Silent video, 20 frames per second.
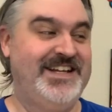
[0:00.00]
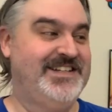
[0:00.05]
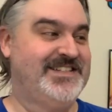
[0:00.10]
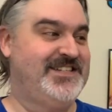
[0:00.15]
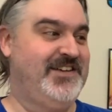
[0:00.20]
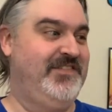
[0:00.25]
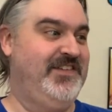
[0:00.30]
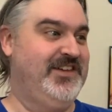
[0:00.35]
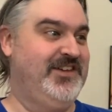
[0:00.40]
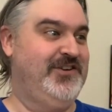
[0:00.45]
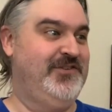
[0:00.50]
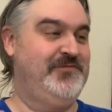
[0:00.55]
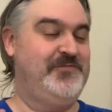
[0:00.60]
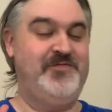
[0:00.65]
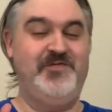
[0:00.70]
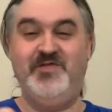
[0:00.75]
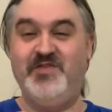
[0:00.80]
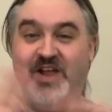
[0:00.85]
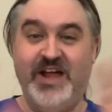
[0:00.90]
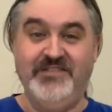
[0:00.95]
something you've
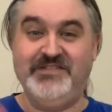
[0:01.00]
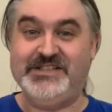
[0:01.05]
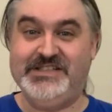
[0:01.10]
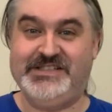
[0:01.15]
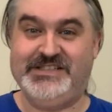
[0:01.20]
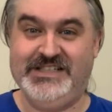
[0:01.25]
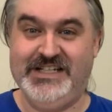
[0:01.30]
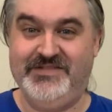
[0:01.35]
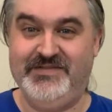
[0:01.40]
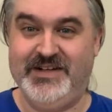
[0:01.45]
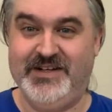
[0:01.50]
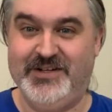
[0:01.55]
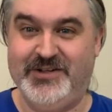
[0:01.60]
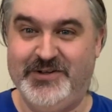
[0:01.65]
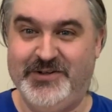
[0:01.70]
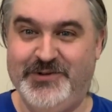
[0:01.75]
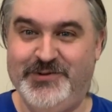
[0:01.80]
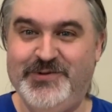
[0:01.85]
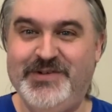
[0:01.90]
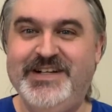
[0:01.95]
never seen me
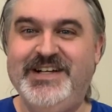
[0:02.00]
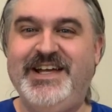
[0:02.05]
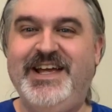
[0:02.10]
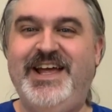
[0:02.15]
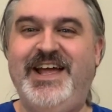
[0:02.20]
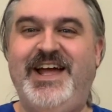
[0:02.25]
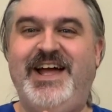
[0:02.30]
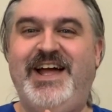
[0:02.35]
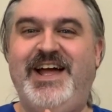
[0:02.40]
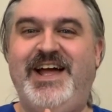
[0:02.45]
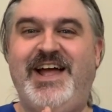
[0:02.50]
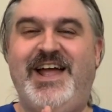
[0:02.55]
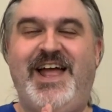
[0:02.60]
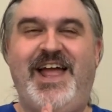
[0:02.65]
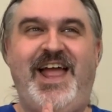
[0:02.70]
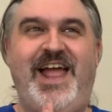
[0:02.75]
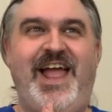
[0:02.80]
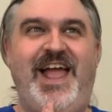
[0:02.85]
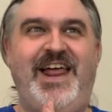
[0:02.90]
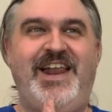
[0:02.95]
do,
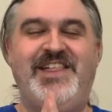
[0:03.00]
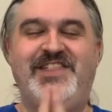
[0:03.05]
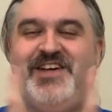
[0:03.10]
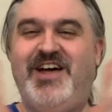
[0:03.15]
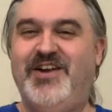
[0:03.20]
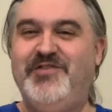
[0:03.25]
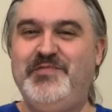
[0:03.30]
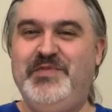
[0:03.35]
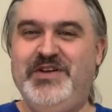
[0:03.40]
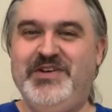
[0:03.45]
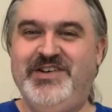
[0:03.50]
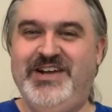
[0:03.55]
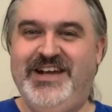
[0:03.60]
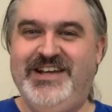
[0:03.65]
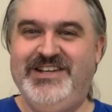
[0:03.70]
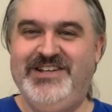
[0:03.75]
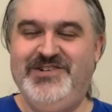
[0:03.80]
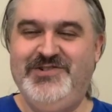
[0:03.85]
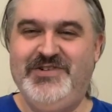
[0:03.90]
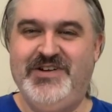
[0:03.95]
and I thought it would be a good
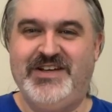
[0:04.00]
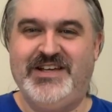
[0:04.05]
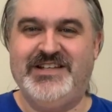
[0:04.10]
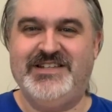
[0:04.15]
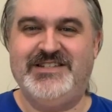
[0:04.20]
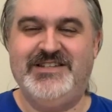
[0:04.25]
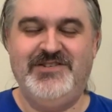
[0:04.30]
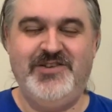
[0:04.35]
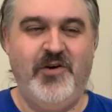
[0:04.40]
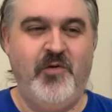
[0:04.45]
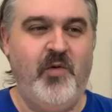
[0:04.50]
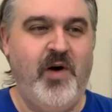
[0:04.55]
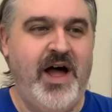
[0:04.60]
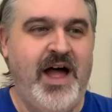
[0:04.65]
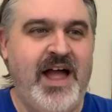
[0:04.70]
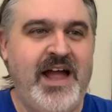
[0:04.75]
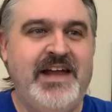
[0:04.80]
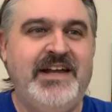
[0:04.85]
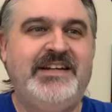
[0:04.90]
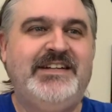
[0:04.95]
idea to do it, because you know
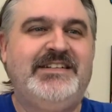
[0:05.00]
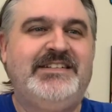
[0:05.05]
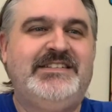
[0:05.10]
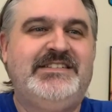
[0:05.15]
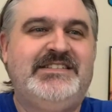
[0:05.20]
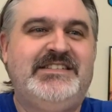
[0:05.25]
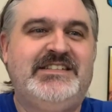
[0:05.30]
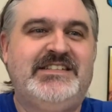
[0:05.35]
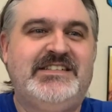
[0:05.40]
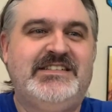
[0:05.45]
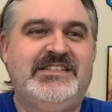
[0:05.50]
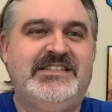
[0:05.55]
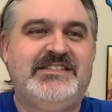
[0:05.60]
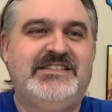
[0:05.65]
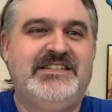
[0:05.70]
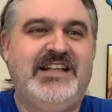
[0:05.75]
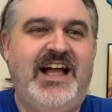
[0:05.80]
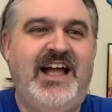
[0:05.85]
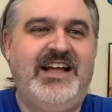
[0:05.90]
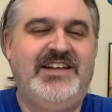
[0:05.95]
why?
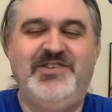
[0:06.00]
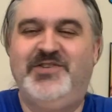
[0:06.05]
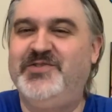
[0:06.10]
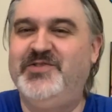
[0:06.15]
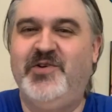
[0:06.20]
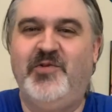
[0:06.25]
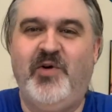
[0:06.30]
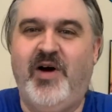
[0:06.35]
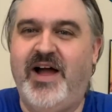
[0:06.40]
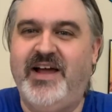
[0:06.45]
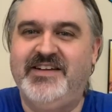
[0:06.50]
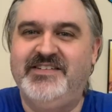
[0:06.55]
I don't know